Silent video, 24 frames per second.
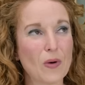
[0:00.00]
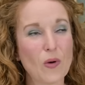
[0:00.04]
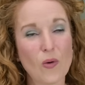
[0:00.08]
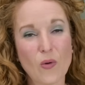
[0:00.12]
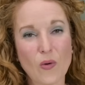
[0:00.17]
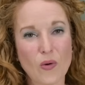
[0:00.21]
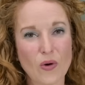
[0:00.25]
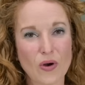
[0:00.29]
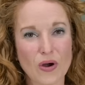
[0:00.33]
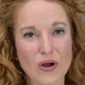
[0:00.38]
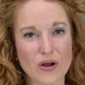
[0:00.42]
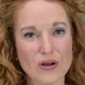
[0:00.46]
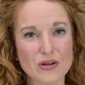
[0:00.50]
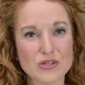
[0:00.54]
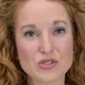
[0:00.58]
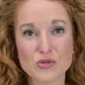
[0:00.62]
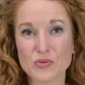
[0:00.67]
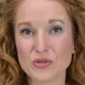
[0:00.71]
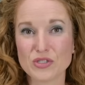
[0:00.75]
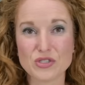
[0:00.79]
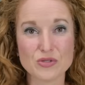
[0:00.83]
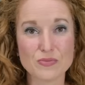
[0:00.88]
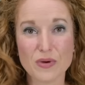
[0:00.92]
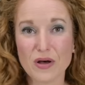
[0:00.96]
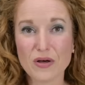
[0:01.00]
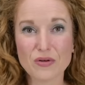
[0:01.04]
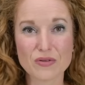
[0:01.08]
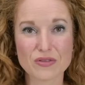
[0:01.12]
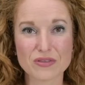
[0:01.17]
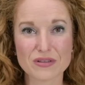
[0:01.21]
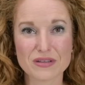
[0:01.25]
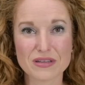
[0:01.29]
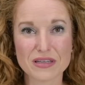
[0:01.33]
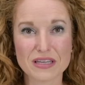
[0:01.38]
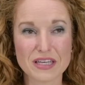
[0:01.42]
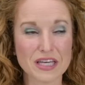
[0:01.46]
Or do we do
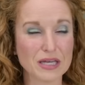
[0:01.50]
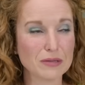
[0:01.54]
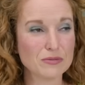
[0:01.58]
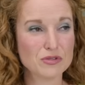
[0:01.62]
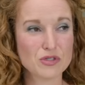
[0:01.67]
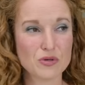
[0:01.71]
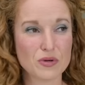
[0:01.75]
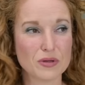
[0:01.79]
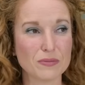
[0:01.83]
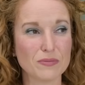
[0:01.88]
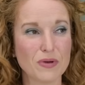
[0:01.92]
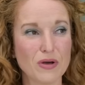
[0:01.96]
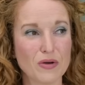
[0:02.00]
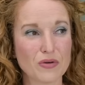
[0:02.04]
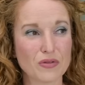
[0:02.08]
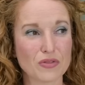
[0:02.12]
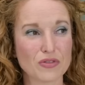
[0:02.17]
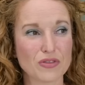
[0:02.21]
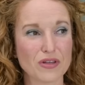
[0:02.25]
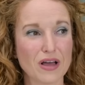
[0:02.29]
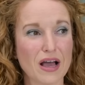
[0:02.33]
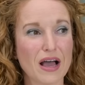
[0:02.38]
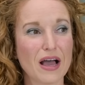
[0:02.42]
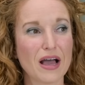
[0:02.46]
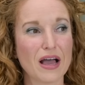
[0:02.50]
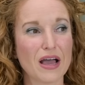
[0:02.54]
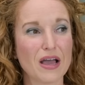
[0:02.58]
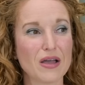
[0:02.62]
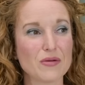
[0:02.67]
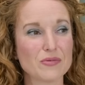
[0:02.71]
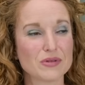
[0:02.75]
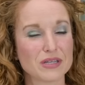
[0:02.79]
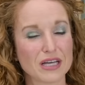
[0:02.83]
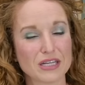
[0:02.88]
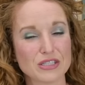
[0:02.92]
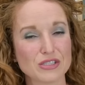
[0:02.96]
both? Keep doing both.
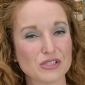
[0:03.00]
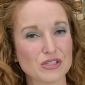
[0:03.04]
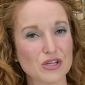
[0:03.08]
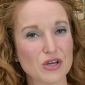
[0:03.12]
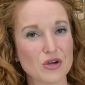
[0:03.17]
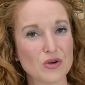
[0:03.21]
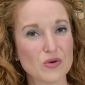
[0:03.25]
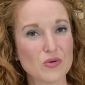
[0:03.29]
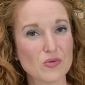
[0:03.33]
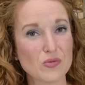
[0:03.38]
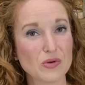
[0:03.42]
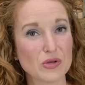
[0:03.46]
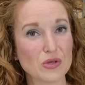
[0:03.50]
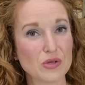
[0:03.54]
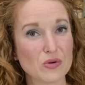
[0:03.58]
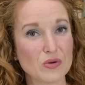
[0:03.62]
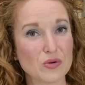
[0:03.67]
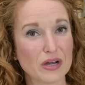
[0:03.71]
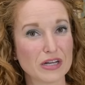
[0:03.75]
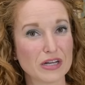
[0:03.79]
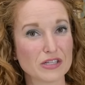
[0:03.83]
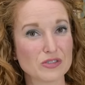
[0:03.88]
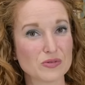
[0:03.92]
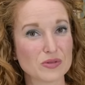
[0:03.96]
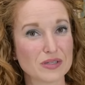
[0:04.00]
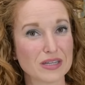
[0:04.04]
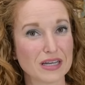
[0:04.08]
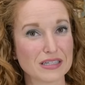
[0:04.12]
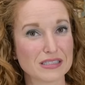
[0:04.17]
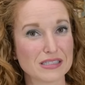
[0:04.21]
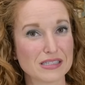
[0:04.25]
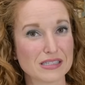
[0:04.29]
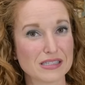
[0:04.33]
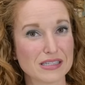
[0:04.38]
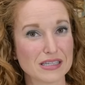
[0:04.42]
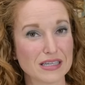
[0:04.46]
I would like to know what you guys would like
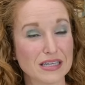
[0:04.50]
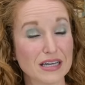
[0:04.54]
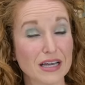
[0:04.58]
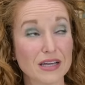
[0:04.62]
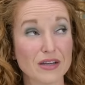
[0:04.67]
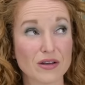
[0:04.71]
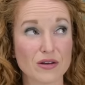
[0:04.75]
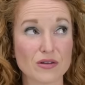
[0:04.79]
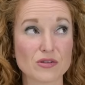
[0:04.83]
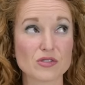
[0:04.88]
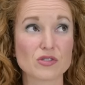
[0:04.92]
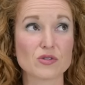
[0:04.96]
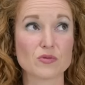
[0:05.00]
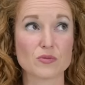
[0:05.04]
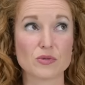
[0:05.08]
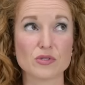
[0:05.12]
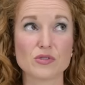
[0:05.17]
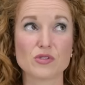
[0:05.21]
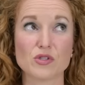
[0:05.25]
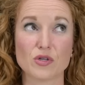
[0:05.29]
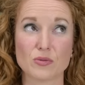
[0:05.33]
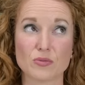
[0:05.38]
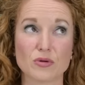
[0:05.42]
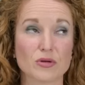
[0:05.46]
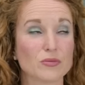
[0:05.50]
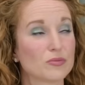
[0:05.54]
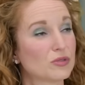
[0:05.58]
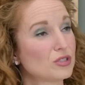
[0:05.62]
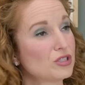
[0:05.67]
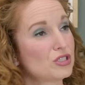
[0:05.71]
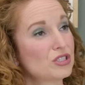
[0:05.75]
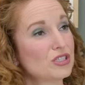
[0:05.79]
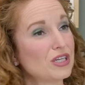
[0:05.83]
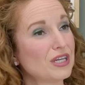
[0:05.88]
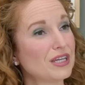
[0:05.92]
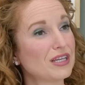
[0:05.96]
to see. I also would super
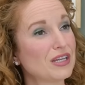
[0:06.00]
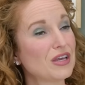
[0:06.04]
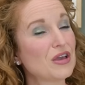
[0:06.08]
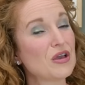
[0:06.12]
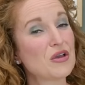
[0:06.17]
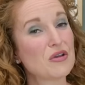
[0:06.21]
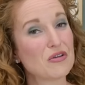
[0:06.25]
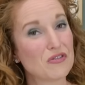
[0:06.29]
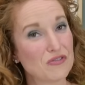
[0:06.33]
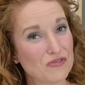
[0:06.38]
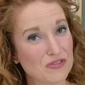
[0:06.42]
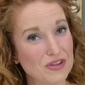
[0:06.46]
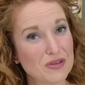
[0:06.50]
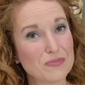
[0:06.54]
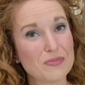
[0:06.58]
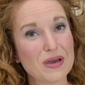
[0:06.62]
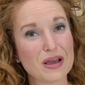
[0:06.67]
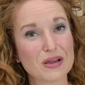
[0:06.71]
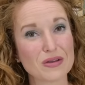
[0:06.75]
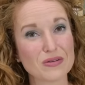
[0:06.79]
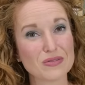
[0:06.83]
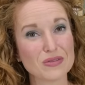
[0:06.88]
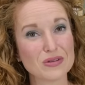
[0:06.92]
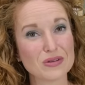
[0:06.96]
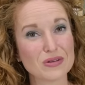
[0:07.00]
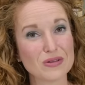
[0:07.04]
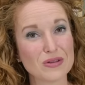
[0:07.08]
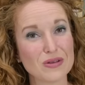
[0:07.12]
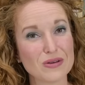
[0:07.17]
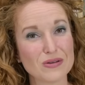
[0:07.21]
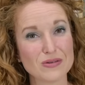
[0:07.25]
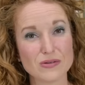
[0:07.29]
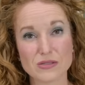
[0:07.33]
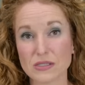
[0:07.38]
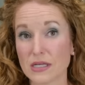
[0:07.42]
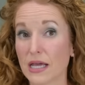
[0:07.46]
appreciate feedback on the
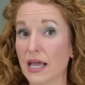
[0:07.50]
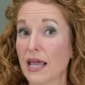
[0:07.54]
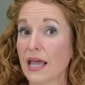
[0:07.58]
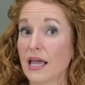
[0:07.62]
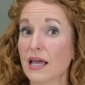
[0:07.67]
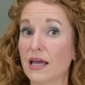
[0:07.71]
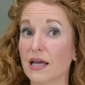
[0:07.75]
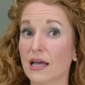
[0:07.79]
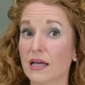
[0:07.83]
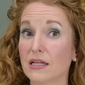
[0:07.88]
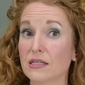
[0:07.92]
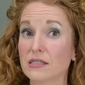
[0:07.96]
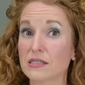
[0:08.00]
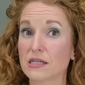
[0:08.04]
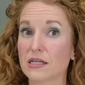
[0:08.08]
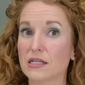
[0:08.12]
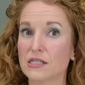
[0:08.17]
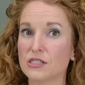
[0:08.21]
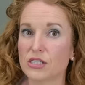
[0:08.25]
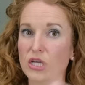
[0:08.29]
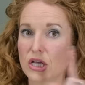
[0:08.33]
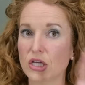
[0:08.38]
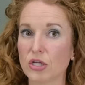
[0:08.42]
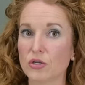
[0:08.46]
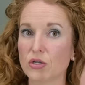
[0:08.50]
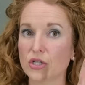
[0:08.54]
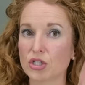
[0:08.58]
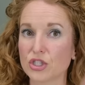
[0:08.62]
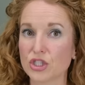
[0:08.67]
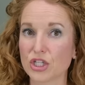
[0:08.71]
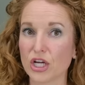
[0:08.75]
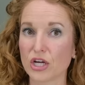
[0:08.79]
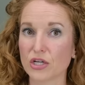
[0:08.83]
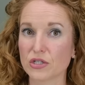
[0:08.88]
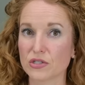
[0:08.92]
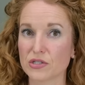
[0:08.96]
clothes and continue to
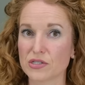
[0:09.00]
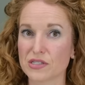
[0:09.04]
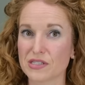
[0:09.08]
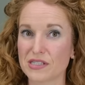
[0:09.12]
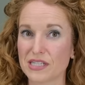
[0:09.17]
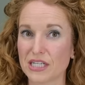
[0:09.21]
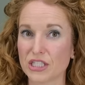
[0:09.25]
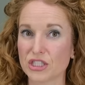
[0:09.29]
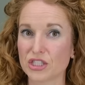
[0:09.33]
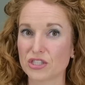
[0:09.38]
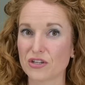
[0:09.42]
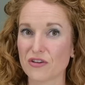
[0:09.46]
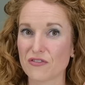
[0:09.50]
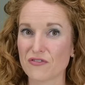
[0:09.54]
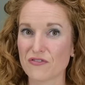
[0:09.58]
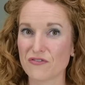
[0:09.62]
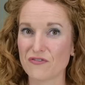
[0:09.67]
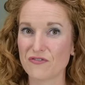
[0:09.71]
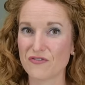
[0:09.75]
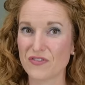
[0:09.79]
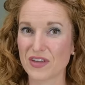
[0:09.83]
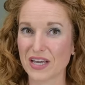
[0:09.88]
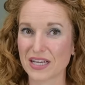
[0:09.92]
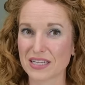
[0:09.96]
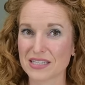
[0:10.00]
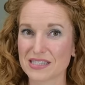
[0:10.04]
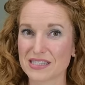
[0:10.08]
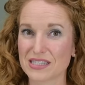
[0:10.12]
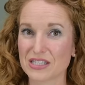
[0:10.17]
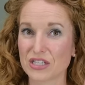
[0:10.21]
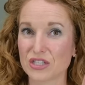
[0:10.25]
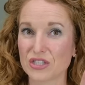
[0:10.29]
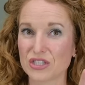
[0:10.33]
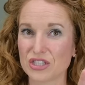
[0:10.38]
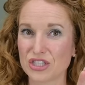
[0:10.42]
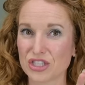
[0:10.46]
share your Stitch
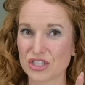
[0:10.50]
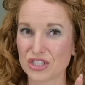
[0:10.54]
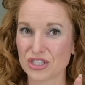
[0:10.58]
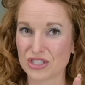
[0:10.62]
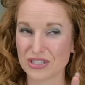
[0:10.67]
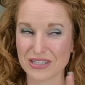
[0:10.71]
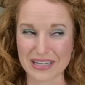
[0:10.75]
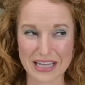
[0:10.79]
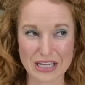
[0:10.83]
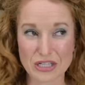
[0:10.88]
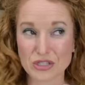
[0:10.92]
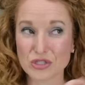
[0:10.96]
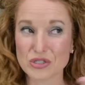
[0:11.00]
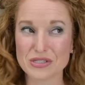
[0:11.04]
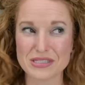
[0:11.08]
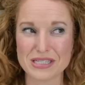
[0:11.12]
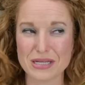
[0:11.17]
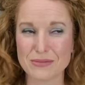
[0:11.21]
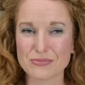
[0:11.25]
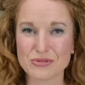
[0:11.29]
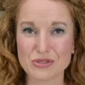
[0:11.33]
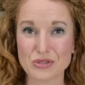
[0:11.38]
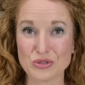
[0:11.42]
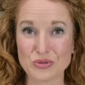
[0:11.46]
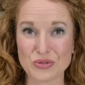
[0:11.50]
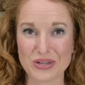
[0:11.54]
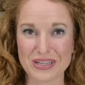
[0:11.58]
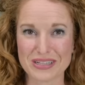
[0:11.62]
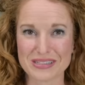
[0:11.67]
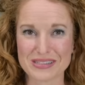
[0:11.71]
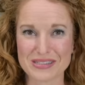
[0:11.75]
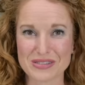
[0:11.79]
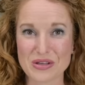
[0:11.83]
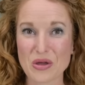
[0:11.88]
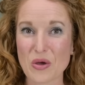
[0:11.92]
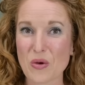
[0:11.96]
Fix like tips and
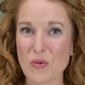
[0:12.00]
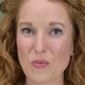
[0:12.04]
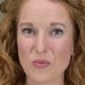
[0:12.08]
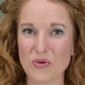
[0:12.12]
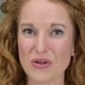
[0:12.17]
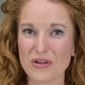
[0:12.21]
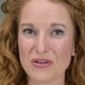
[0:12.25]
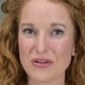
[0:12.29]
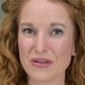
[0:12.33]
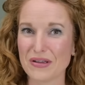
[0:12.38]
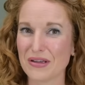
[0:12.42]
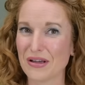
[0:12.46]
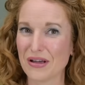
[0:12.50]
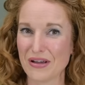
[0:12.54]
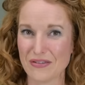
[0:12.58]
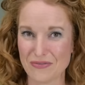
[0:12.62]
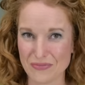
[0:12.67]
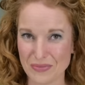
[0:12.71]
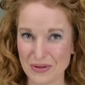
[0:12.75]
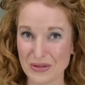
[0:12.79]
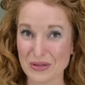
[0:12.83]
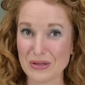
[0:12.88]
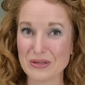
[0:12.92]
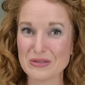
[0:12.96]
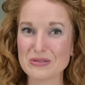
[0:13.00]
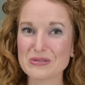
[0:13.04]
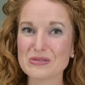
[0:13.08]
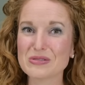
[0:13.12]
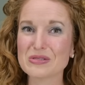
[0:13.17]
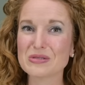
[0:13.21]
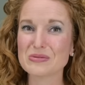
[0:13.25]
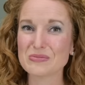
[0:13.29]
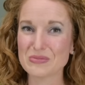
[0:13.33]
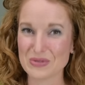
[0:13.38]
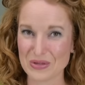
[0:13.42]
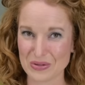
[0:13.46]
tricks. We have been getting
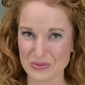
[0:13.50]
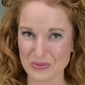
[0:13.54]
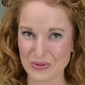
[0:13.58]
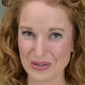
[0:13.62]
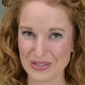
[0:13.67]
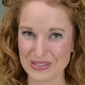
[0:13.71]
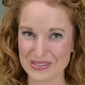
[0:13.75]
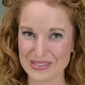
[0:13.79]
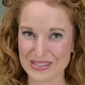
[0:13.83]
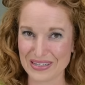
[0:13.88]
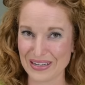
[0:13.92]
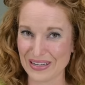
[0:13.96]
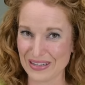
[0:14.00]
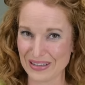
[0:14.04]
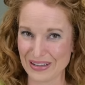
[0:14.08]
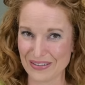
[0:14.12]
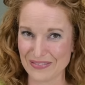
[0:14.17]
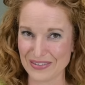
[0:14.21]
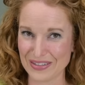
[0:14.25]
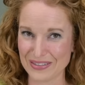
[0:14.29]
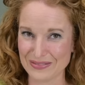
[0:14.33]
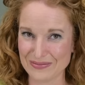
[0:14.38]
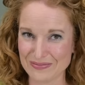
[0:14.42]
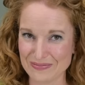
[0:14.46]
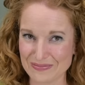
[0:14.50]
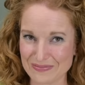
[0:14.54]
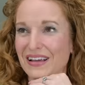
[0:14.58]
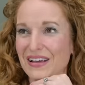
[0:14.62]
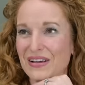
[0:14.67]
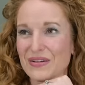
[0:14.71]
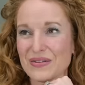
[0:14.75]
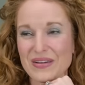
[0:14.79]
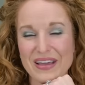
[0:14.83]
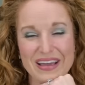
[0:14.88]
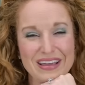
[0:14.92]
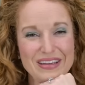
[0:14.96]
some good ones and I love it.
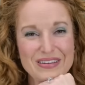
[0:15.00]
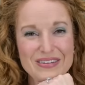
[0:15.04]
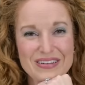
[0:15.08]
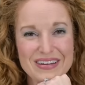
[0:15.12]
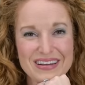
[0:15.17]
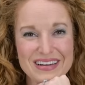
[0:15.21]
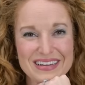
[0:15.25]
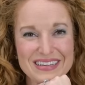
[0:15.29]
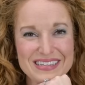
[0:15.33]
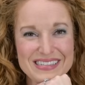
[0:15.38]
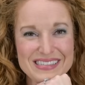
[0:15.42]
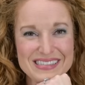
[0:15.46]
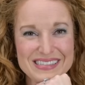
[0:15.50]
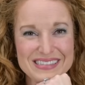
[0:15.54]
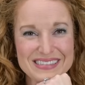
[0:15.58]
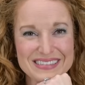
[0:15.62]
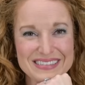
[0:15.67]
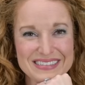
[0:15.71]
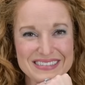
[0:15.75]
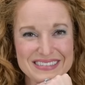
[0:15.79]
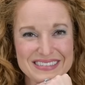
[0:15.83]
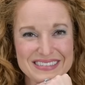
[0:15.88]
Okay, you guys.